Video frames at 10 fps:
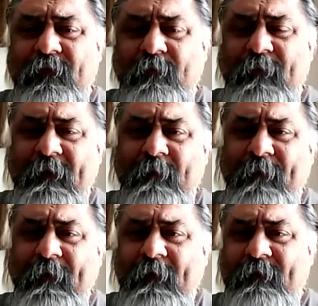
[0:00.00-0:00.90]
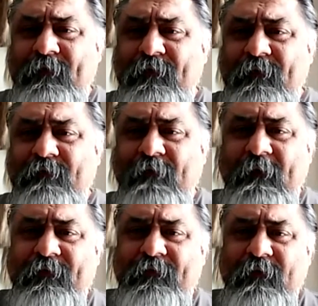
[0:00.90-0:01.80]
the baggy pants, the
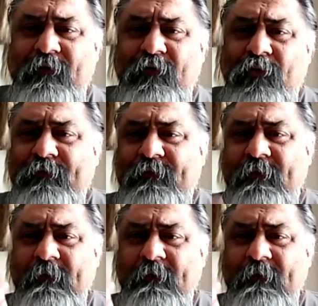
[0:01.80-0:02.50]
vest, the coat,